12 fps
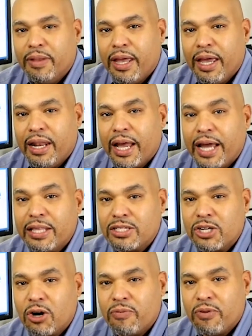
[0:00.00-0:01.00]
I
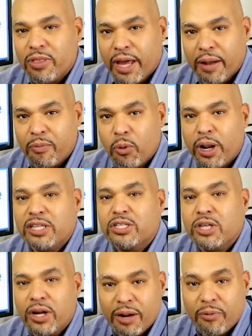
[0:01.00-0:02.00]
discovered that when I
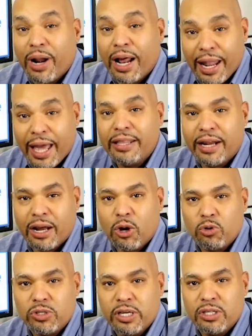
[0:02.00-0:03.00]
started and when I landed at Coast
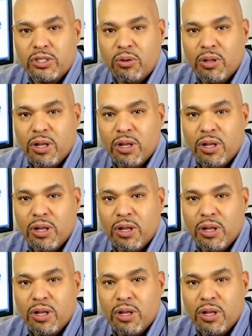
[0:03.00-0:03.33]
Dental,